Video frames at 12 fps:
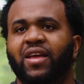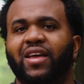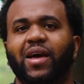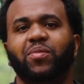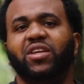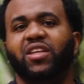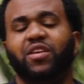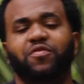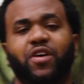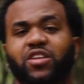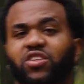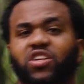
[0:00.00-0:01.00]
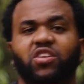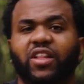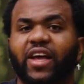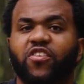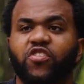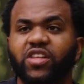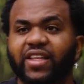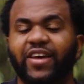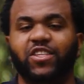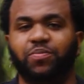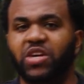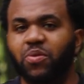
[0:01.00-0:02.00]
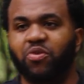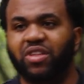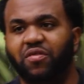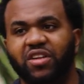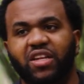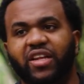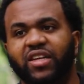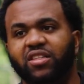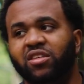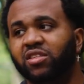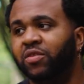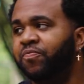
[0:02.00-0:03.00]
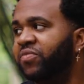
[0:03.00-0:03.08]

I mean, if I was gonna like really experiment with a video like this,